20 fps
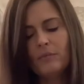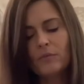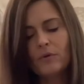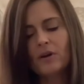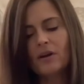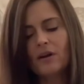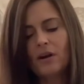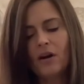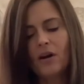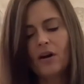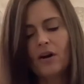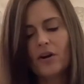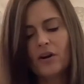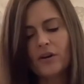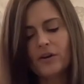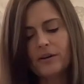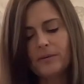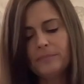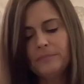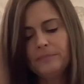
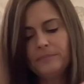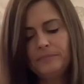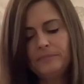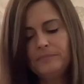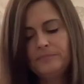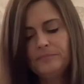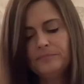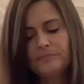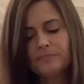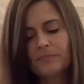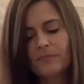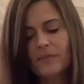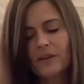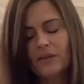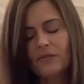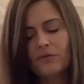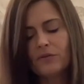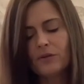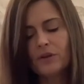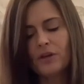card
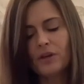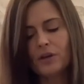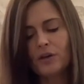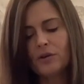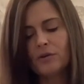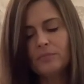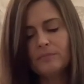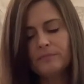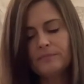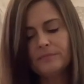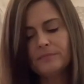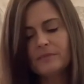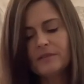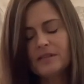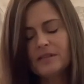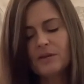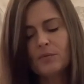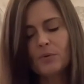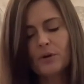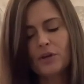for you.
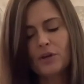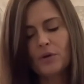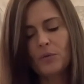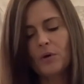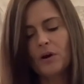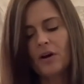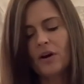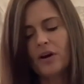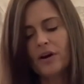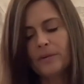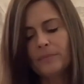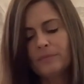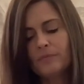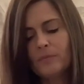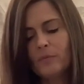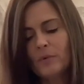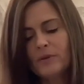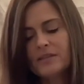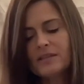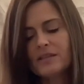See where you are,
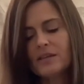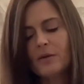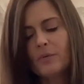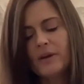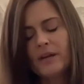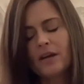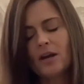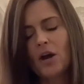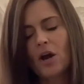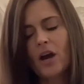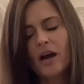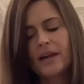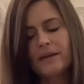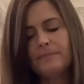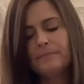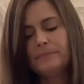what's going on.